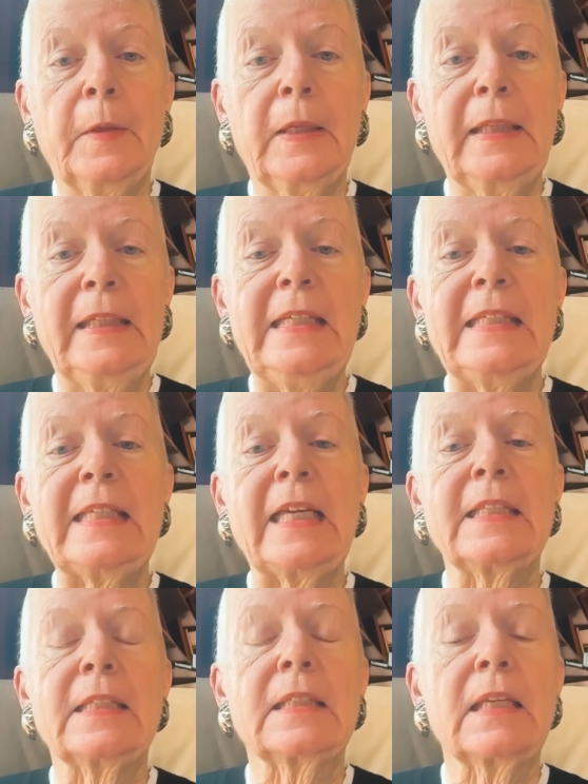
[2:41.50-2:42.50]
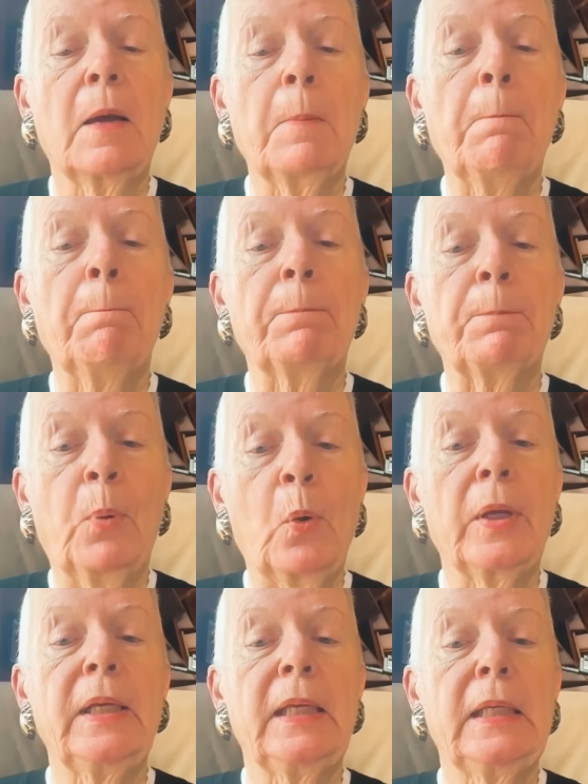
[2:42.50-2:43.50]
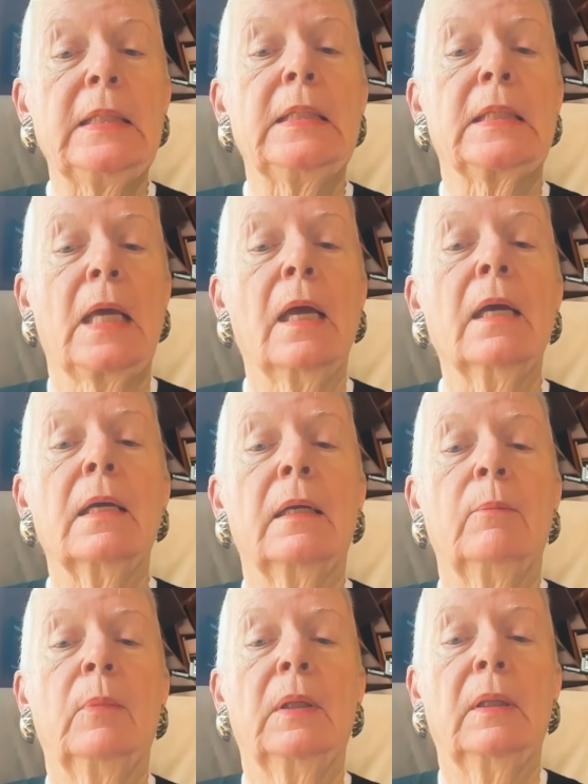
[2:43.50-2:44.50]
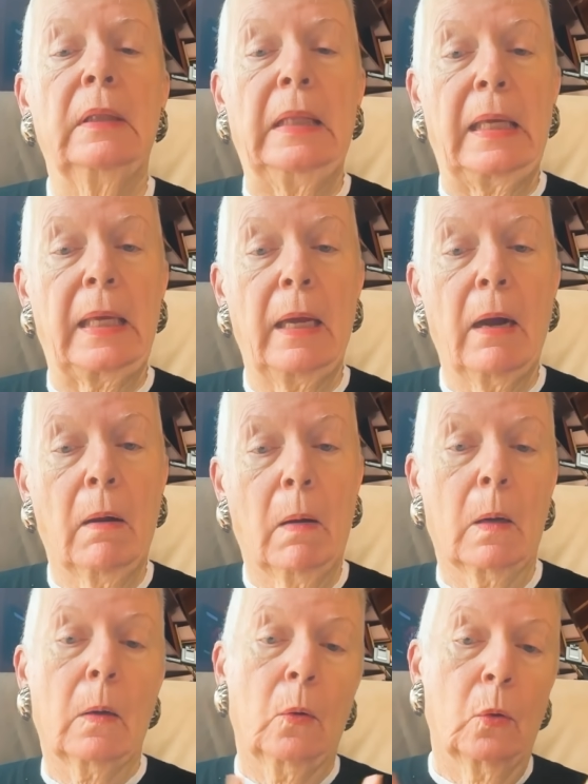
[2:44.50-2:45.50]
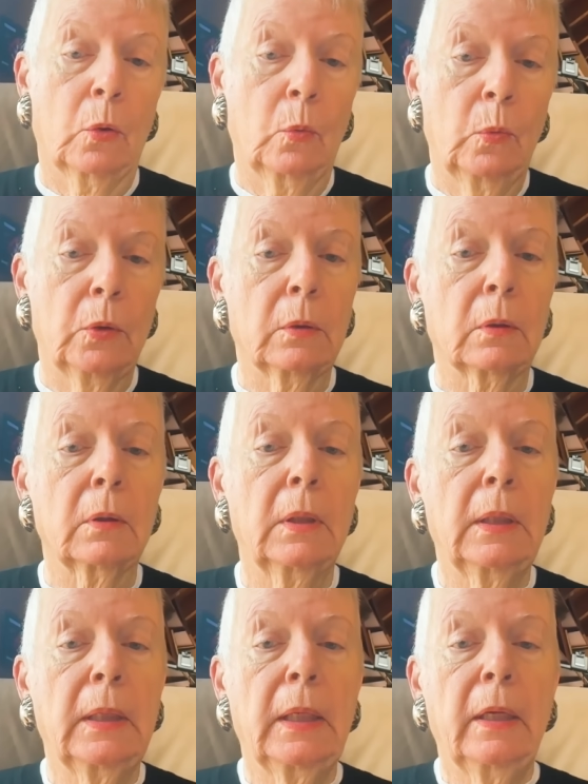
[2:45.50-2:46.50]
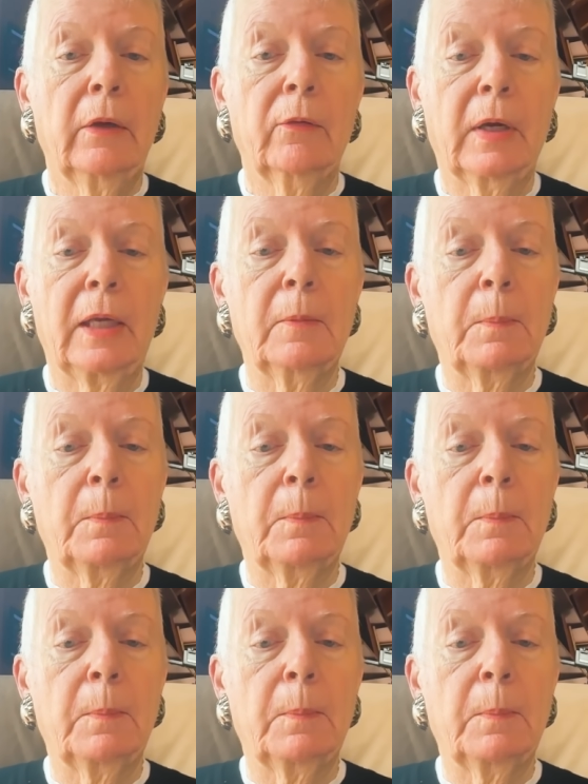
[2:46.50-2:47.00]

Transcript: At least at some point in time they are or were, right?